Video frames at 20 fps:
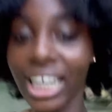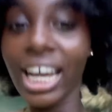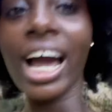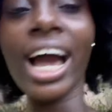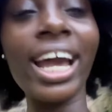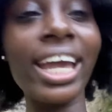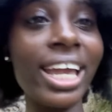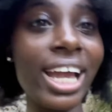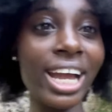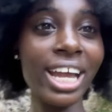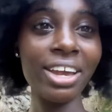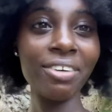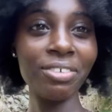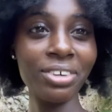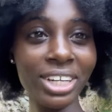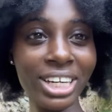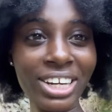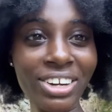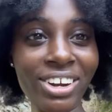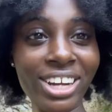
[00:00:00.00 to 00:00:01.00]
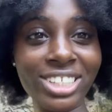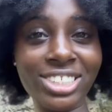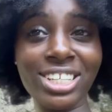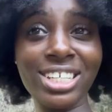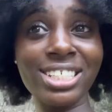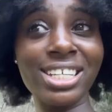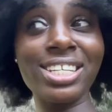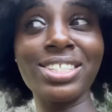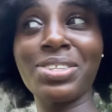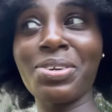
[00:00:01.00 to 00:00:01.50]
I can't give any
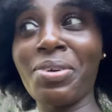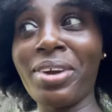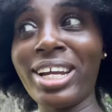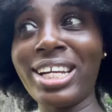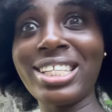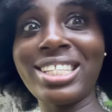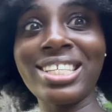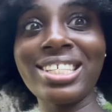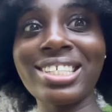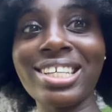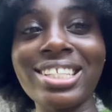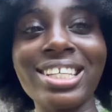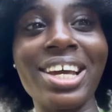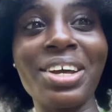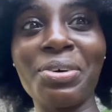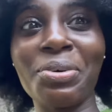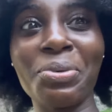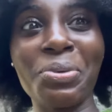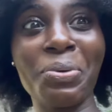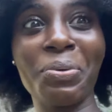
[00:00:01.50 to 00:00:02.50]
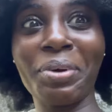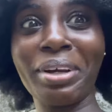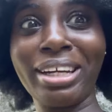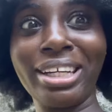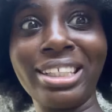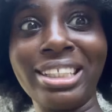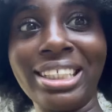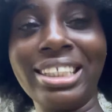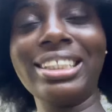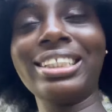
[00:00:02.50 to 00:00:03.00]
directions as to where this is because I don't know where
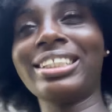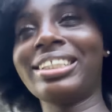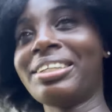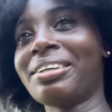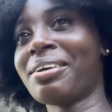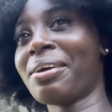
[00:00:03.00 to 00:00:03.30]
this is.